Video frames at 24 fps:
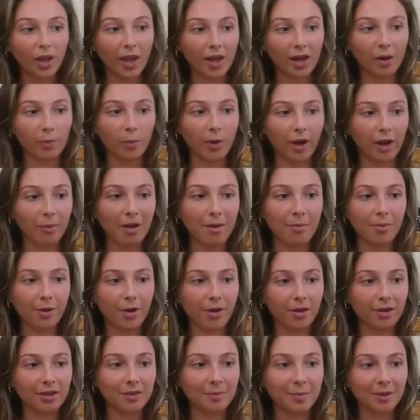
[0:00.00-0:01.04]
and I'm wearing my
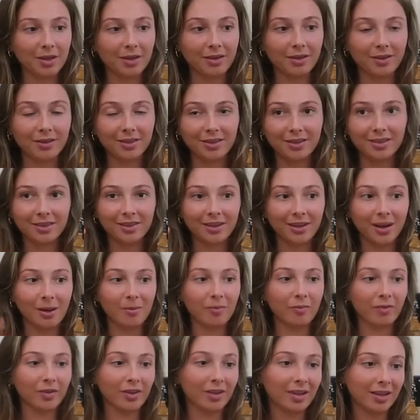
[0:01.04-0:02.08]
Birks because
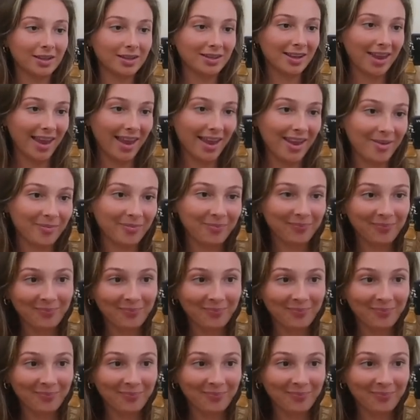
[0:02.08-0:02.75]
comfort is key.